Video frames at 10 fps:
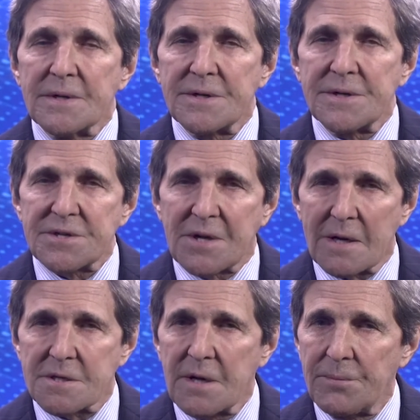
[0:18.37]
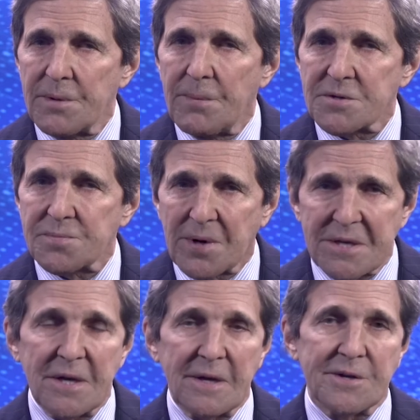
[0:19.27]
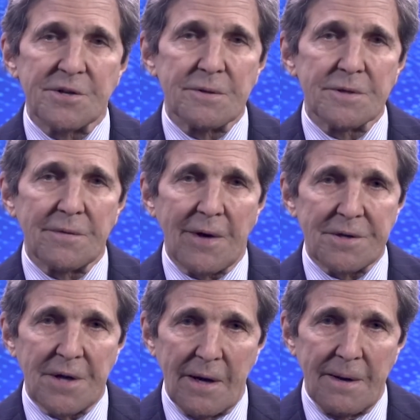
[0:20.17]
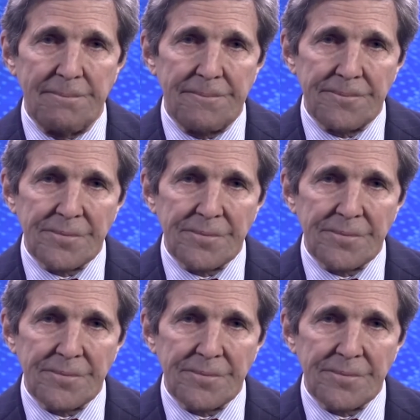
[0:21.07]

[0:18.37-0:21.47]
to discuss some of the most pressing issues of our time.